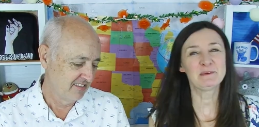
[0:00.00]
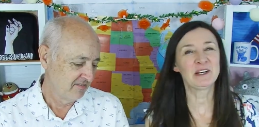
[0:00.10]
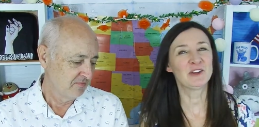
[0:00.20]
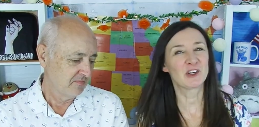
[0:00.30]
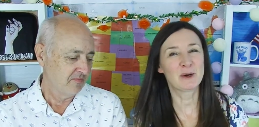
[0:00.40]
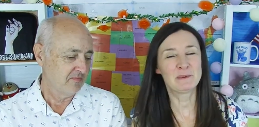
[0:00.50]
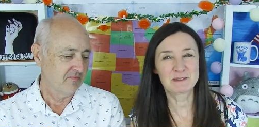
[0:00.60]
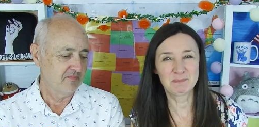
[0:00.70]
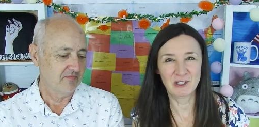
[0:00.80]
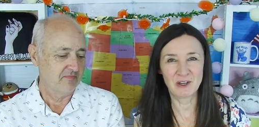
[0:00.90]
Speaker 1: me know in the
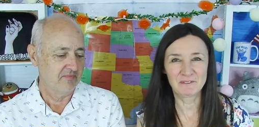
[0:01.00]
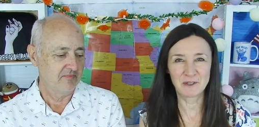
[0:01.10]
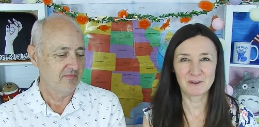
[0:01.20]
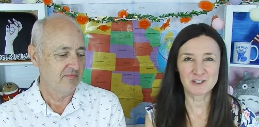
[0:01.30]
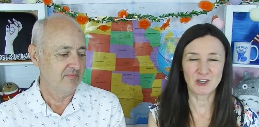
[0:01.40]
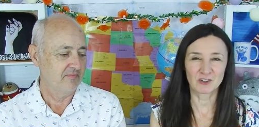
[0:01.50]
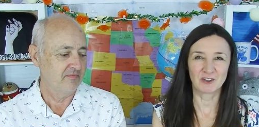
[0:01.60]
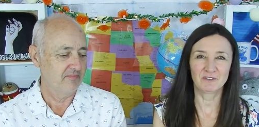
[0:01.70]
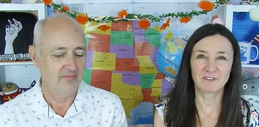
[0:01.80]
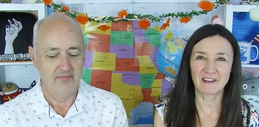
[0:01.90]
comments below if you're a
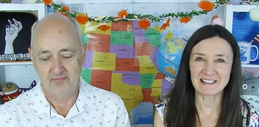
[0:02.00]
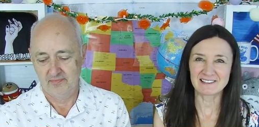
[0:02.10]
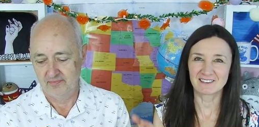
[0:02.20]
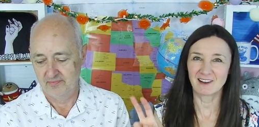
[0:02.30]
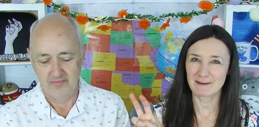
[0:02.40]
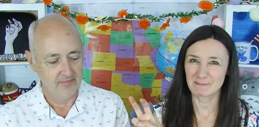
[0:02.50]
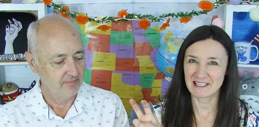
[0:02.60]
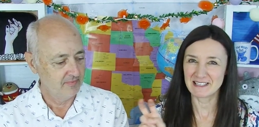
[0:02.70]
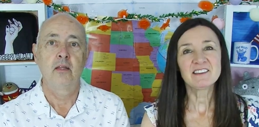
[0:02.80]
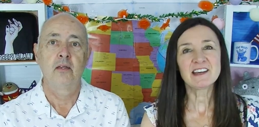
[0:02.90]
chocolate fiend like
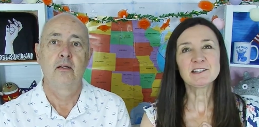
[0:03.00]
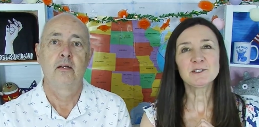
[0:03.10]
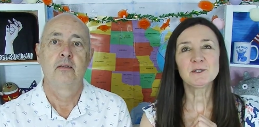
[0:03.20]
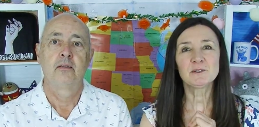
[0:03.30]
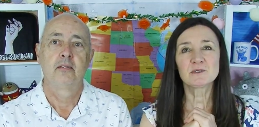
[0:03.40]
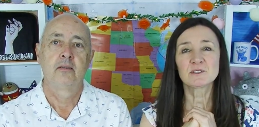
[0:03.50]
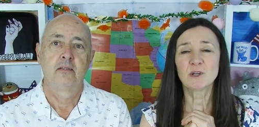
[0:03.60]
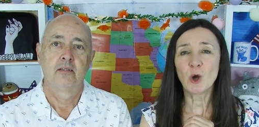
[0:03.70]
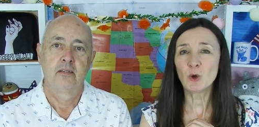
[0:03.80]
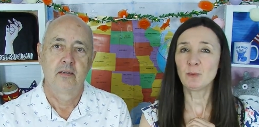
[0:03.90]
me. Thank you
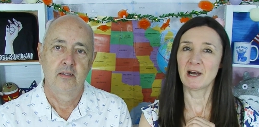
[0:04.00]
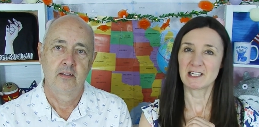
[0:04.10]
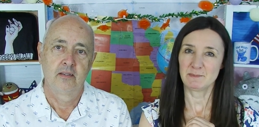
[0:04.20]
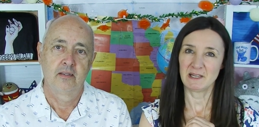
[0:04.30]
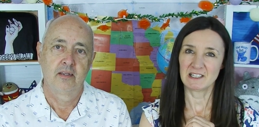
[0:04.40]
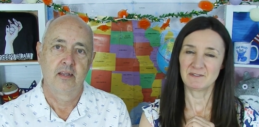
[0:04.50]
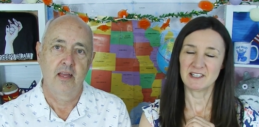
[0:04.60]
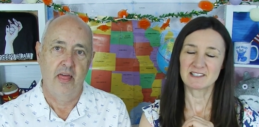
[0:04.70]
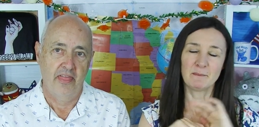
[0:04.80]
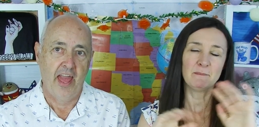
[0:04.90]
so much, Penny,
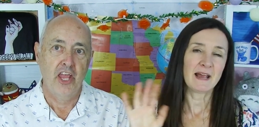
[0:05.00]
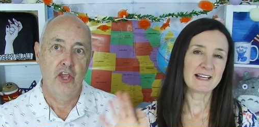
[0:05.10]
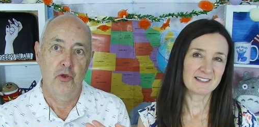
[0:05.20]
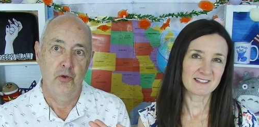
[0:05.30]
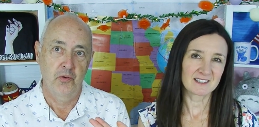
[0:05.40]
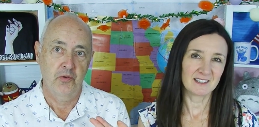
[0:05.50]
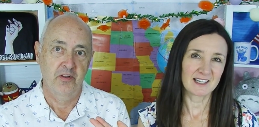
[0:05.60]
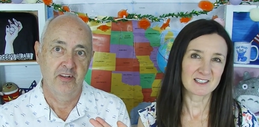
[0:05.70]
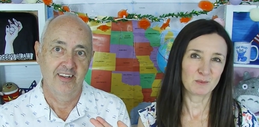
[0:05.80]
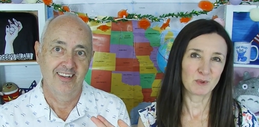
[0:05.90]
for this amazing
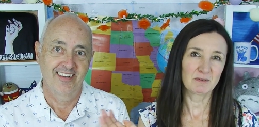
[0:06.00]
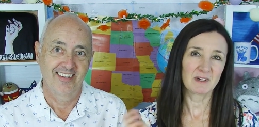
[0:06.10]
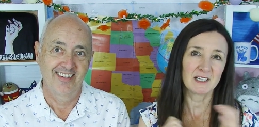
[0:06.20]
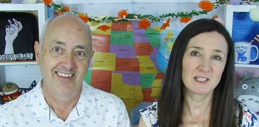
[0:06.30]
selection. We really